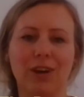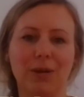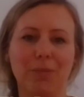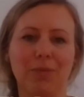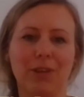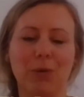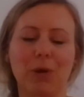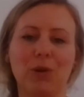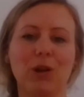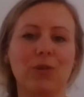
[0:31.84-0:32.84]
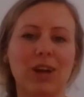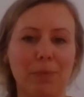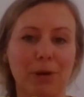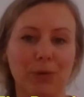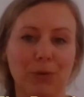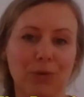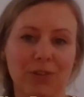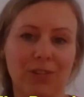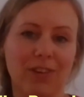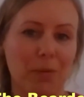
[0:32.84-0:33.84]
There are a lot of chemicals
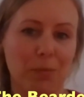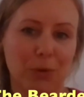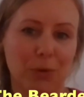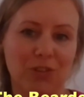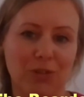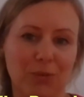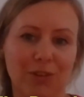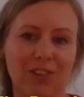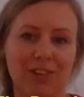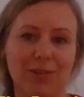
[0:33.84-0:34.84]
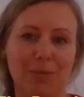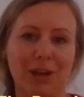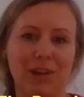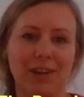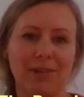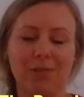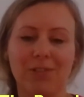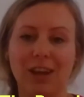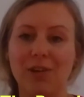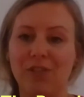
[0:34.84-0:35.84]
in tap water, obviously, to make it
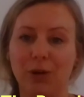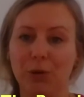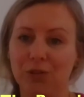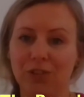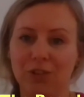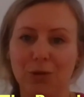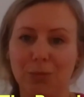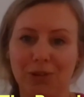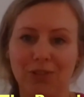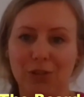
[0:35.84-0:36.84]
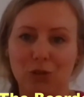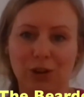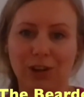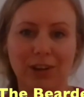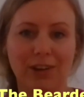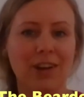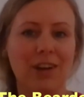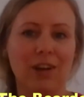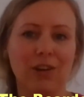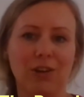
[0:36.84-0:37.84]
safe for us as humans to drink
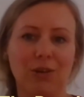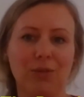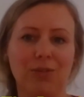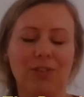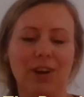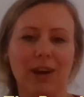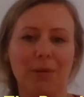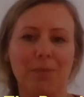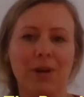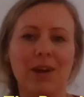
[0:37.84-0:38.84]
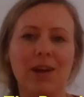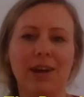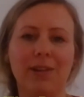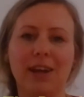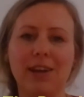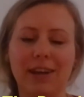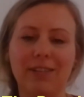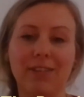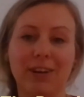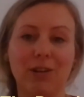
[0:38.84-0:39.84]
and use. And they
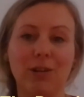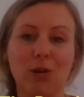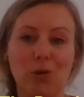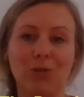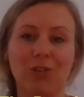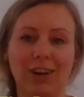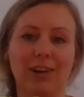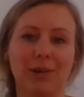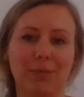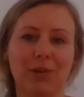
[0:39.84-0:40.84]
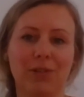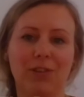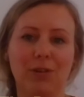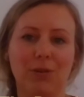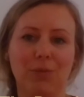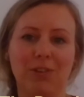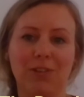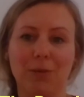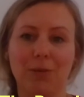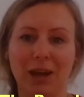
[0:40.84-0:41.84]
can take a long time to
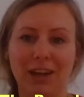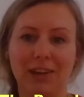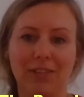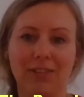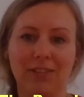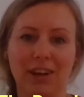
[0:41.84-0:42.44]
dissipate,